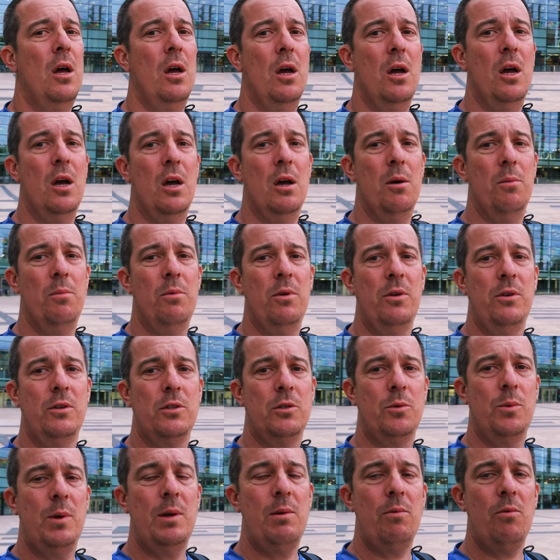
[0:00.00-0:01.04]
there.
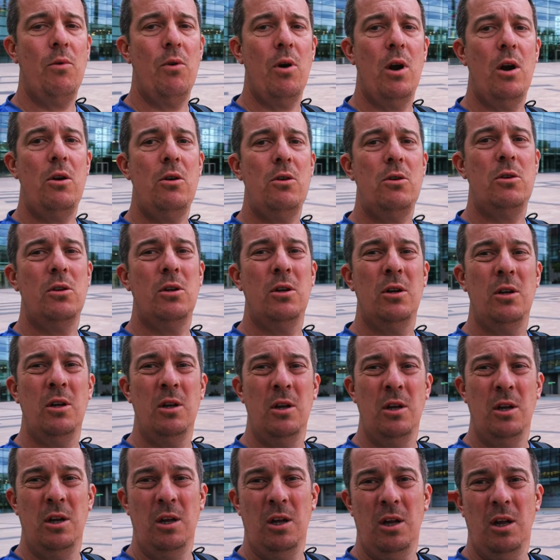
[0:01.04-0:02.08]
Swing round,
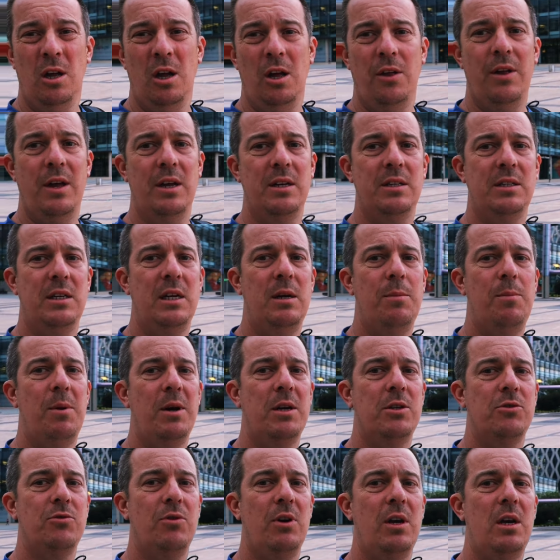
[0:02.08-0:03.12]
that's the
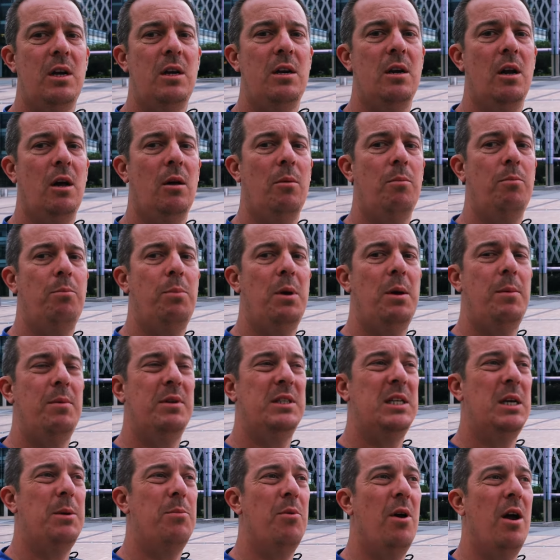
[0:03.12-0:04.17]
big screen on
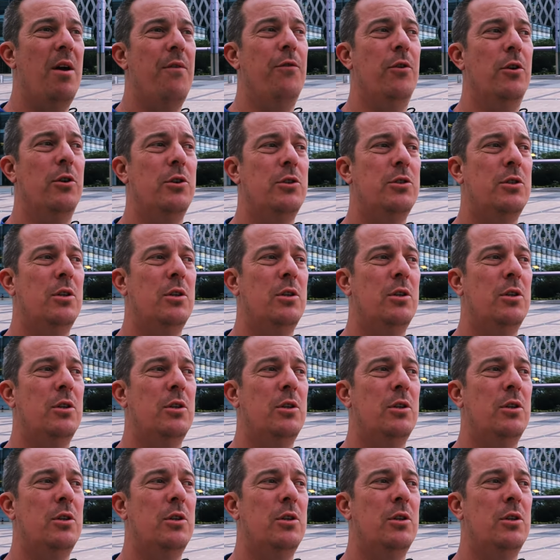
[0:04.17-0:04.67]
BBC Breakfast.